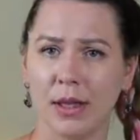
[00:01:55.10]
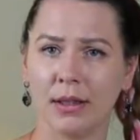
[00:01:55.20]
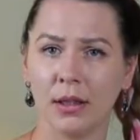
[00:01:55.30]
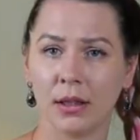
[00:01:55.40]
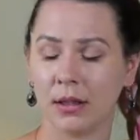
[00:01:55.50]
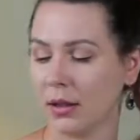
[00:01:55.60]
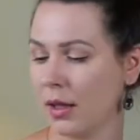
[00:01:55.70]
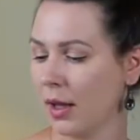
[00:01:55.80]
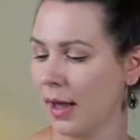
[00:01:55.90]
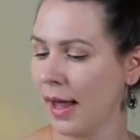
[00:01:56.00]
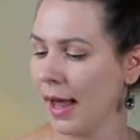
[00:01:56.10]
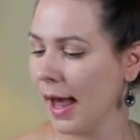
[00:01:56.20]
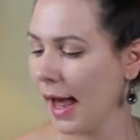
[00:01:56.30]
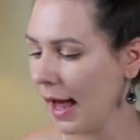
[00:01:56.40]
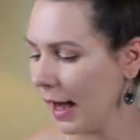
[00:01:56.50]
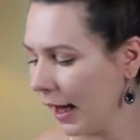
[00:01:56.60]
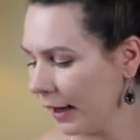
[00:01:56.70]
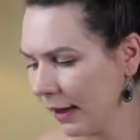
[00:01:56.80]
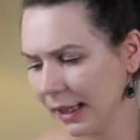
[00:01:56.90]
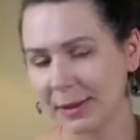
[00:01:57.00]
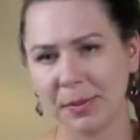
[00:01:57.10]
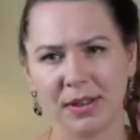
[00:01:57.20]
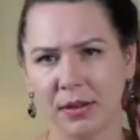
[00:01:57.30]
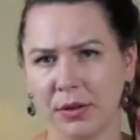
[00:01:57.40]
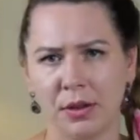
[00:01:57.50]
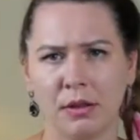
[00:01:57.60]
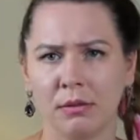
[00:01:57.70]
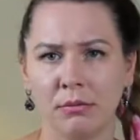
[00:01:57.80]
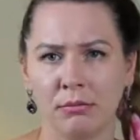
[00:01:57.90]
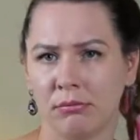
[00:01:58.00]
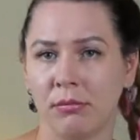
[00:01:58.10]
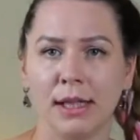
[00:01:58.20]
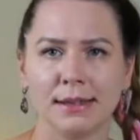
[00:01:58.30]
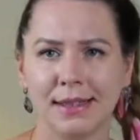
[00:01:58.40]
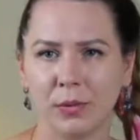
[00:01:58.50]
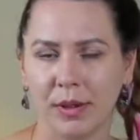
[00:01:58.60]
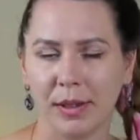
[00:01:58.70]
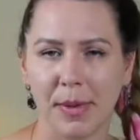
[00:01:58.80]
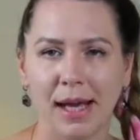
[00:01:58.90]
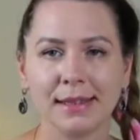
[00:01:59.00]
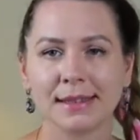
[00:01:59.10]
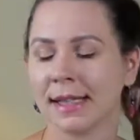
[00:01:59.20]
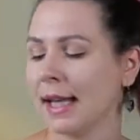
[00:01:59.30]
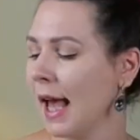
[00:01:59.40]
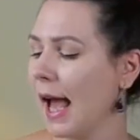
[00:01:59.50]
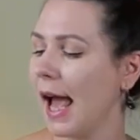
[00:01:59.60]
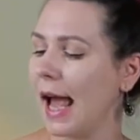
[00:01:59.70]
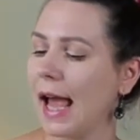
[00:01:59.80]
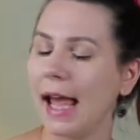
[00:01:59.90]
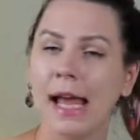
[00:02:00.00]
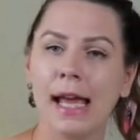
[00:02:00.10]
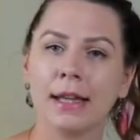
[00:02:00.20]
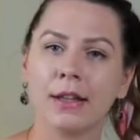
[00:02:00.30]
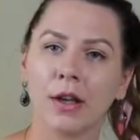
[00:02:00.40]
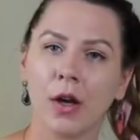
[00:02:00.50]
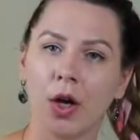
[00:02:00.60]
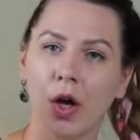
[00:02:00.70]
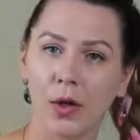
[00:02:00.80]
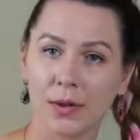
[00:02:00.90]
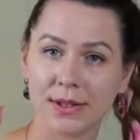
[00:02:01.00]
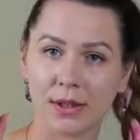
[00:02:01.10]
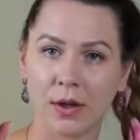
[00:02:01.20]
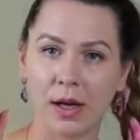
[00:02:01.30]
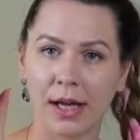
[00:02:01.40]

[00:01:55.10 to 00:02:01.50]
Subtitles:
one, and I spent less than 20 bucks, and also